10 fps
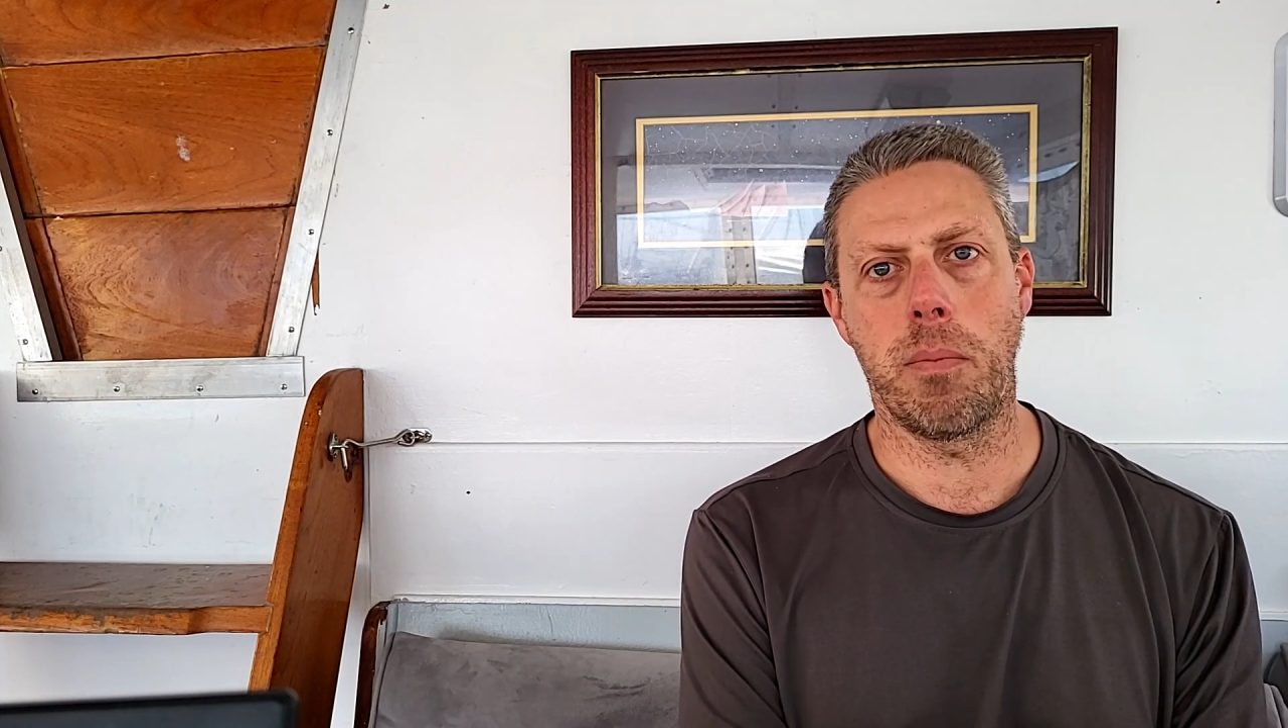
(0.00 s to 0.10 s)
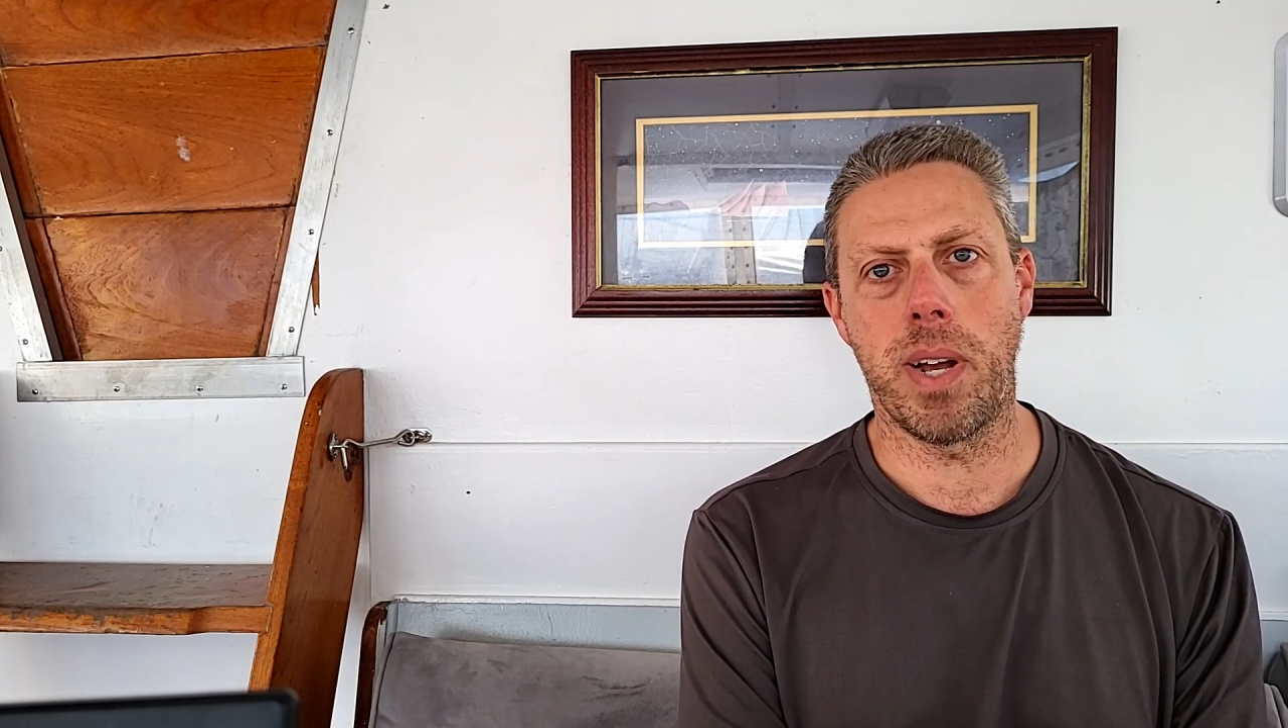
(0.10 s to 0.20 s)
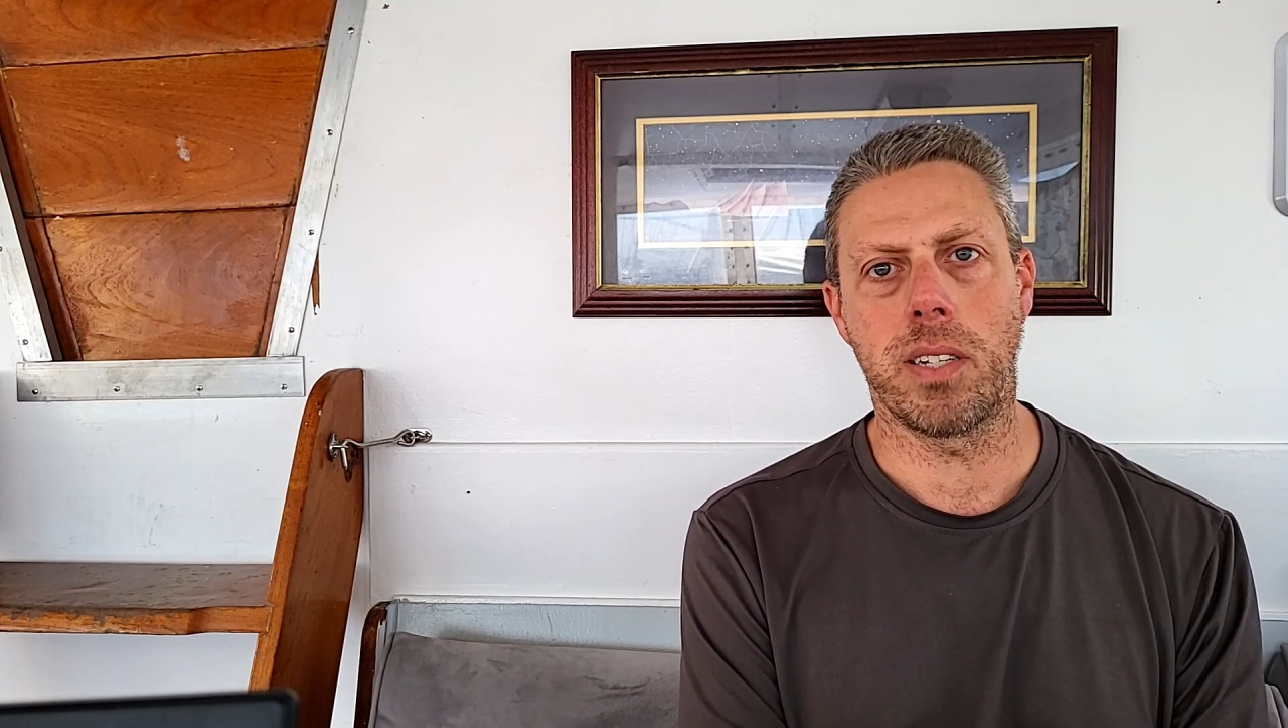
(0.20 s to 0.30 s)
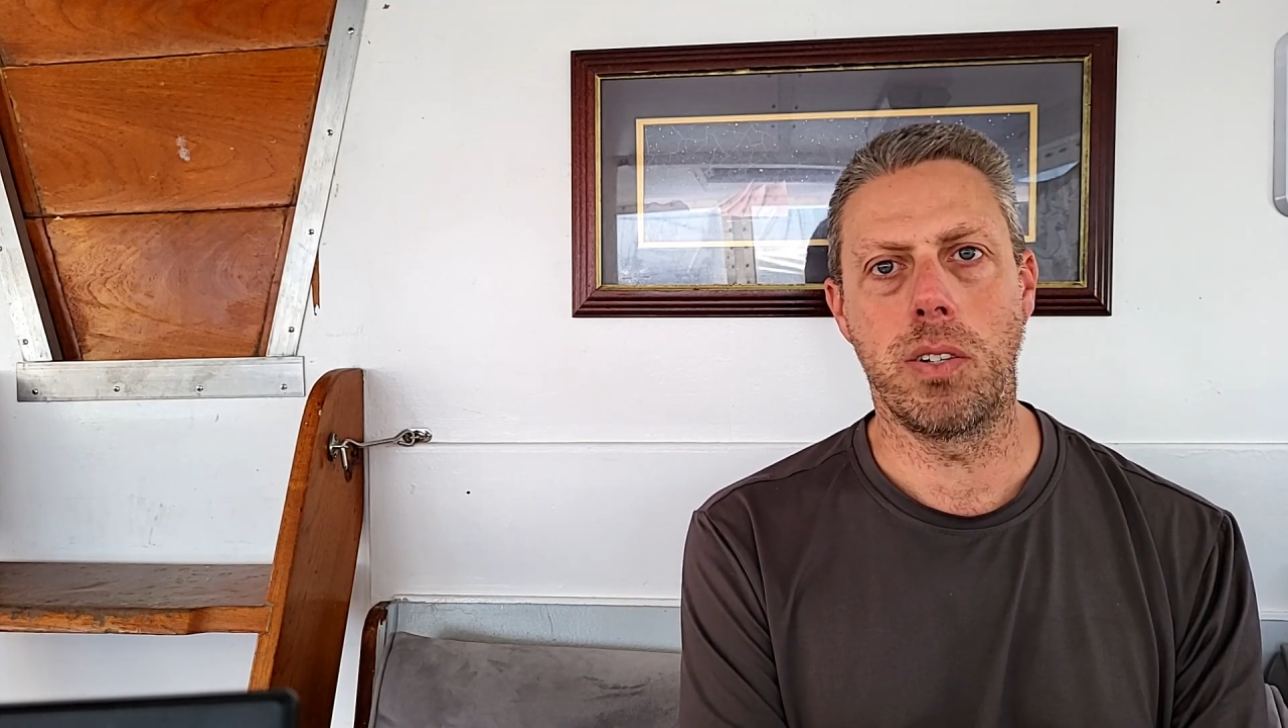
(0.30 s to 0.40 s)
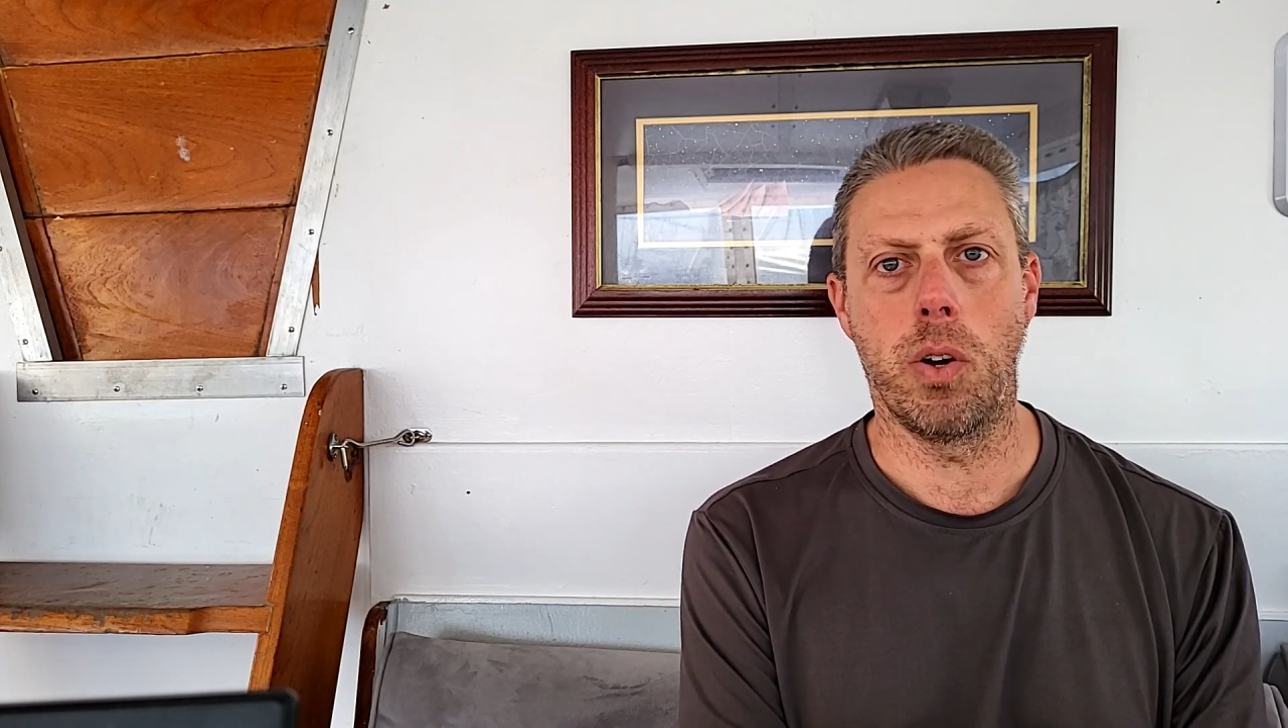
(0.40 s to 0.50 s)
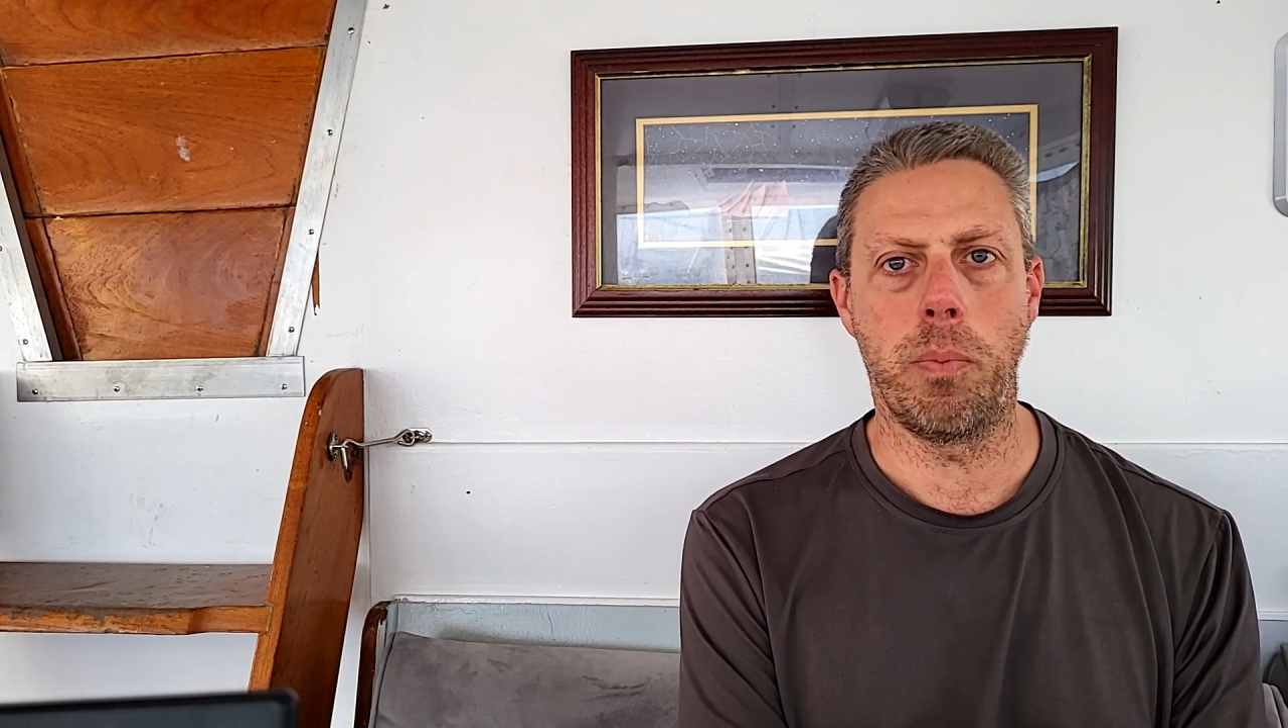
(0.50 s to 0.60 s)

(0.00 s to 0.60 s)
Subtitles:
Mexico